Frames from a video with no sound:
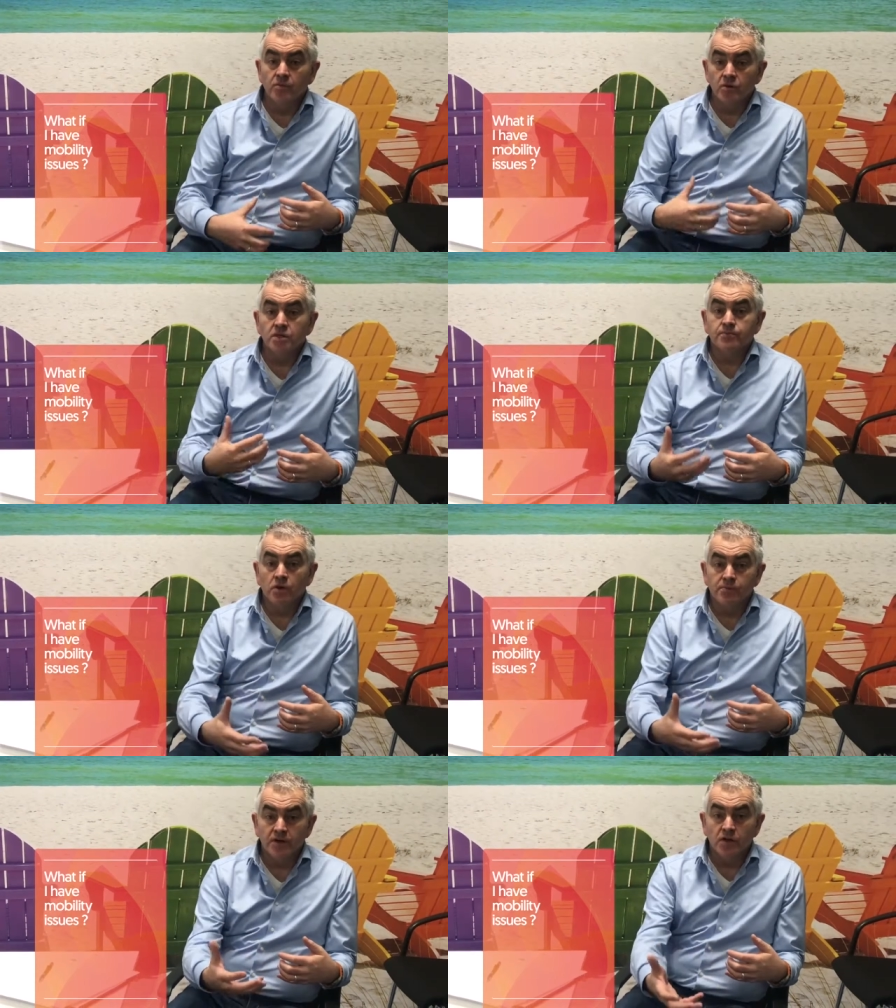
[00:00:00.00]
the most
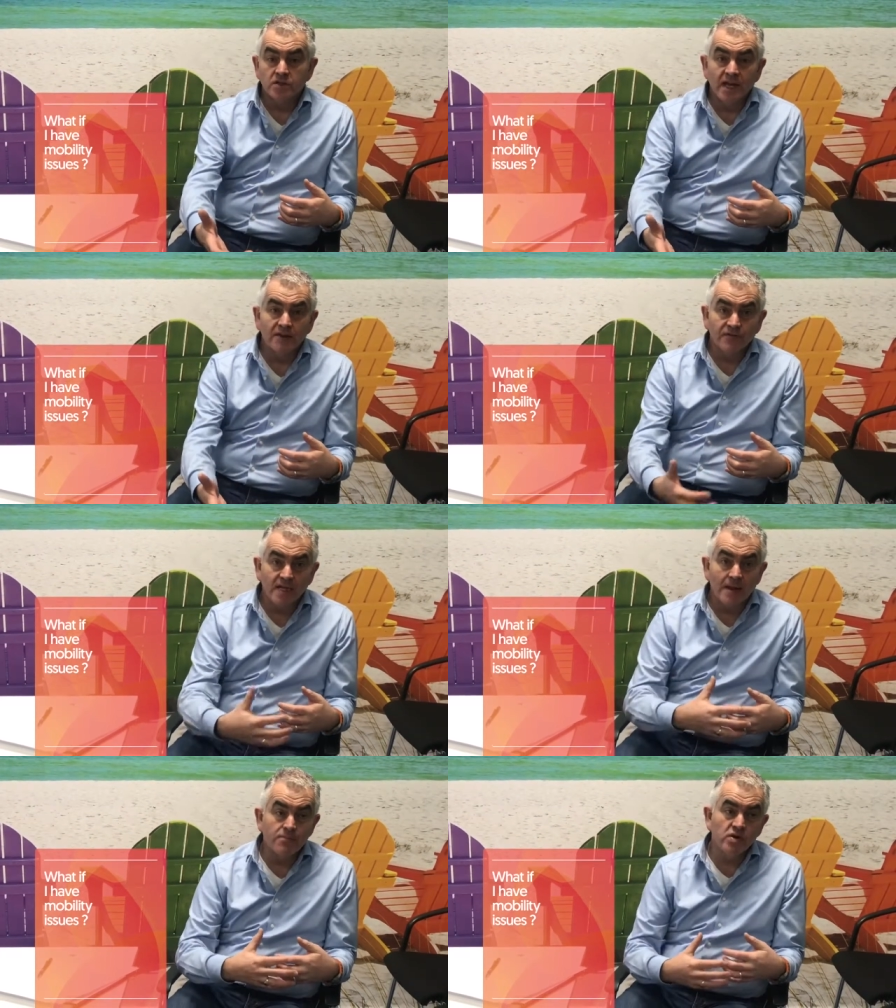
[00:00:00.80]
appropriate hotel for
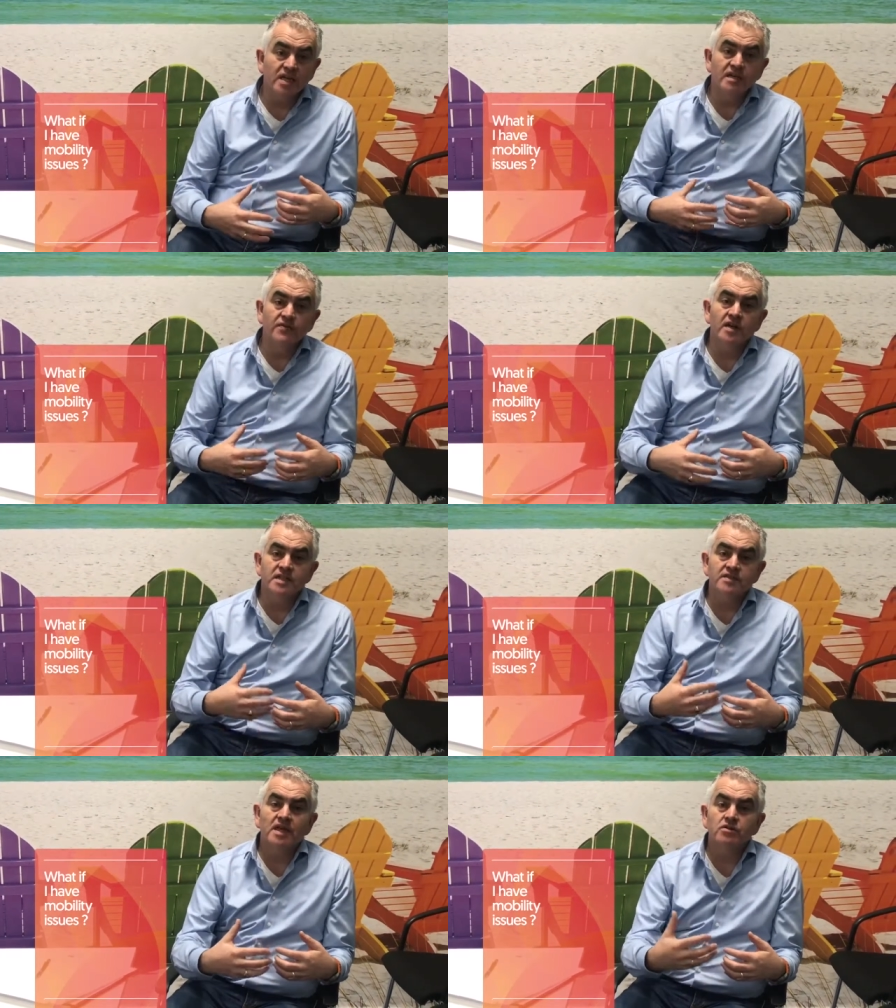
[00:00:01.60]
them. We can advise
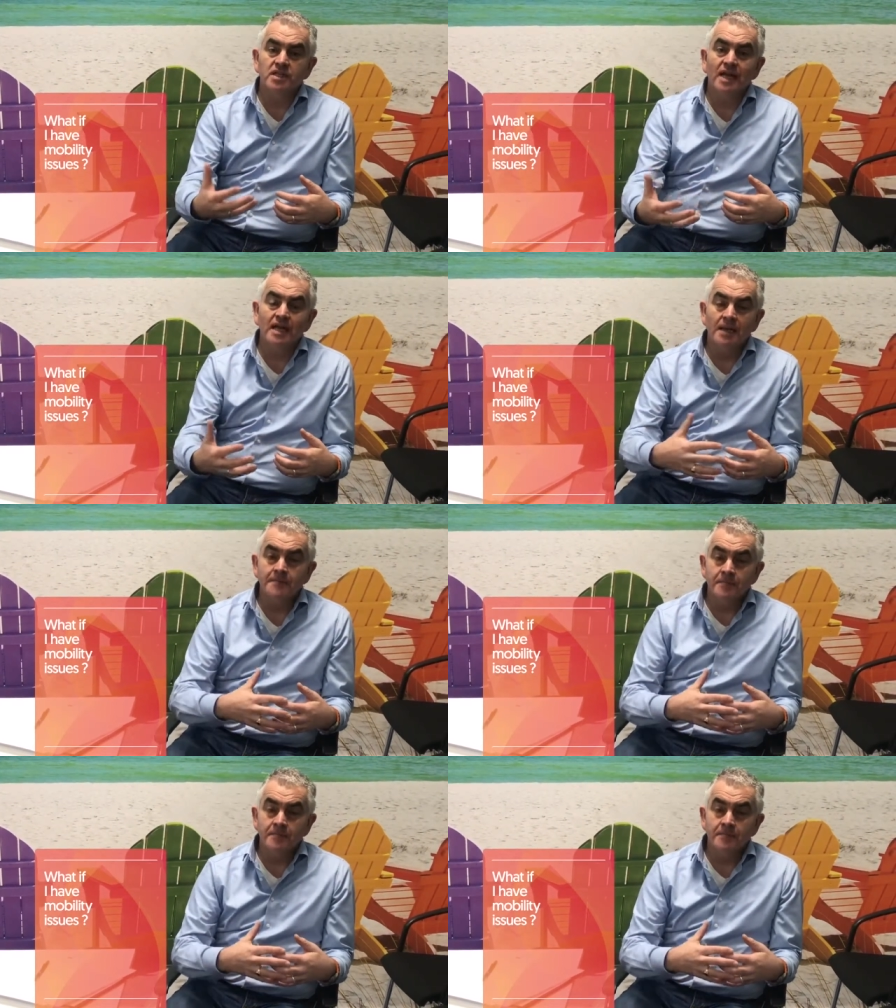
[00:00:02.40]
that that hotel